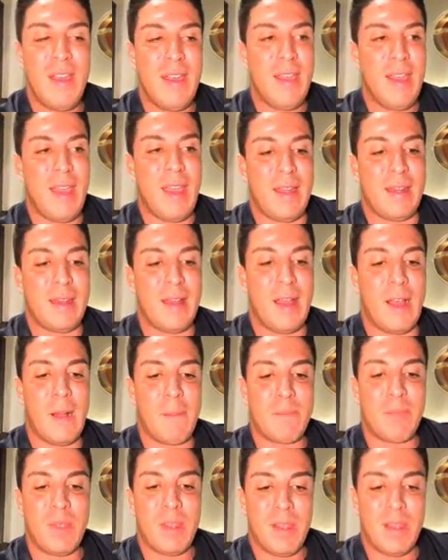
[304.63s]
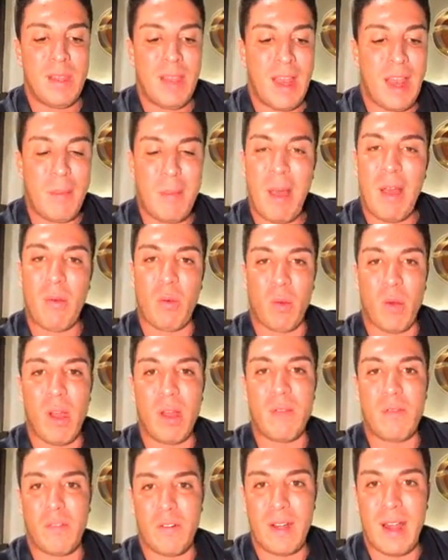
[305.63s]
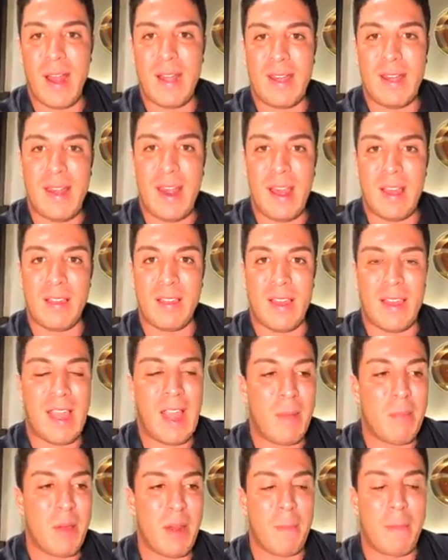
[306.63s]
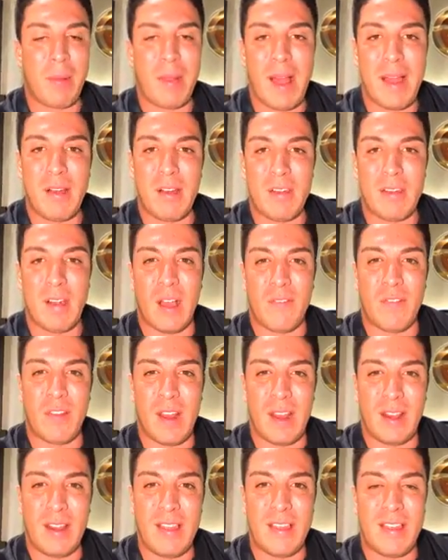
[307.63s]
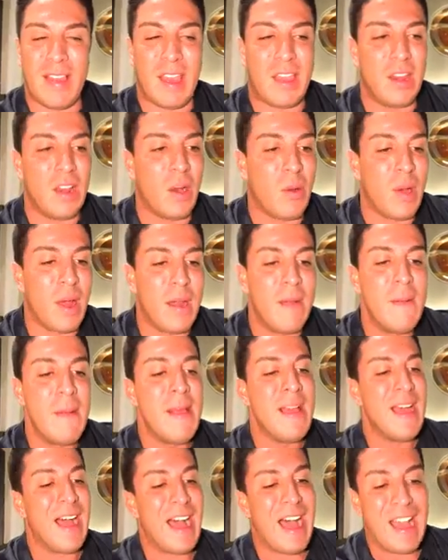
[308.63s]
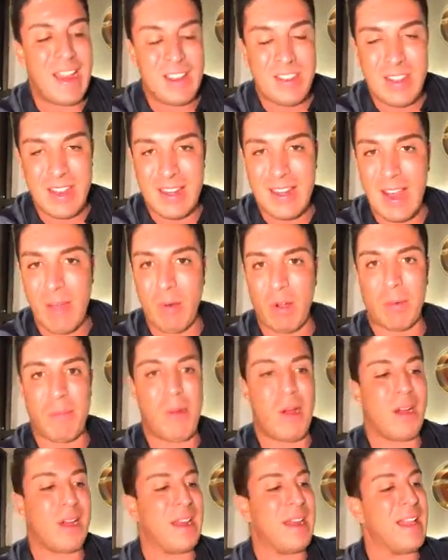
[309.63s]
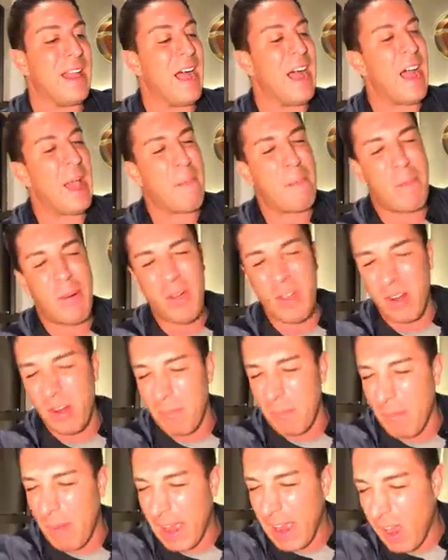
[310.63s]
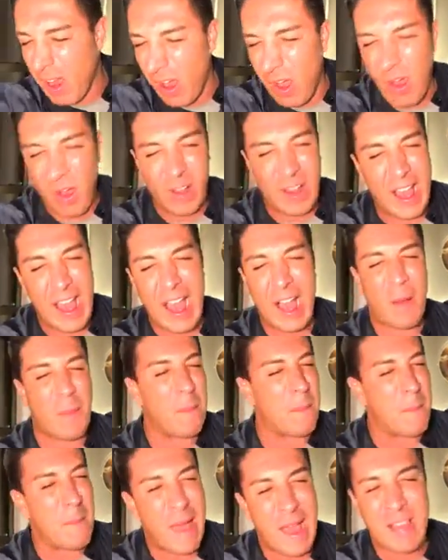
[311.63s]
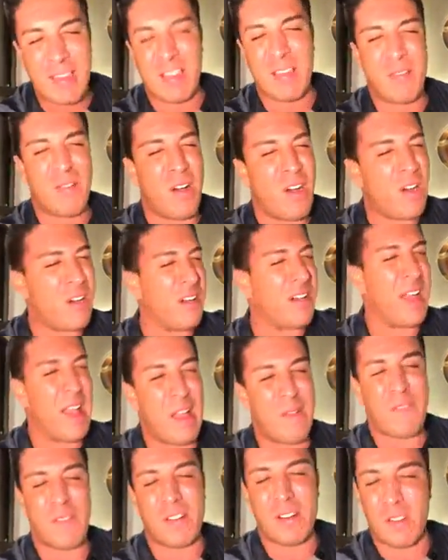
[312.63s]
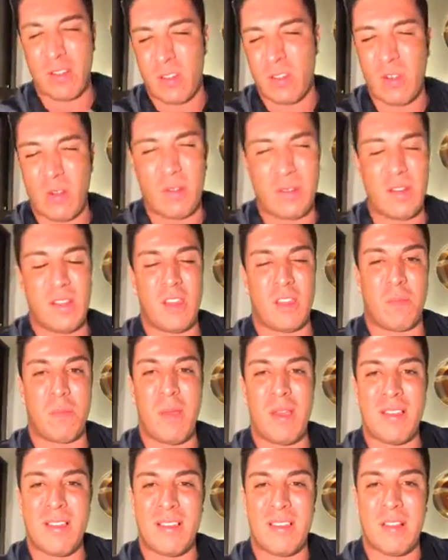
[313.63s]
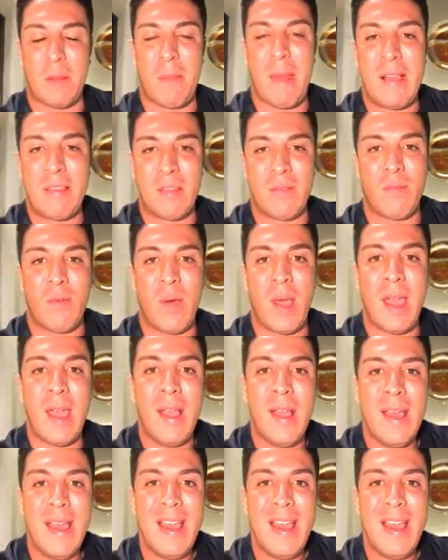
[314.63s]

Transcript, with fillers: And, uh, how about run for 90 days? Like, how about apply yourself and at least say, you know what? I did network marketing. I put my all out massive heart, effort, and soul into this business in a massive way.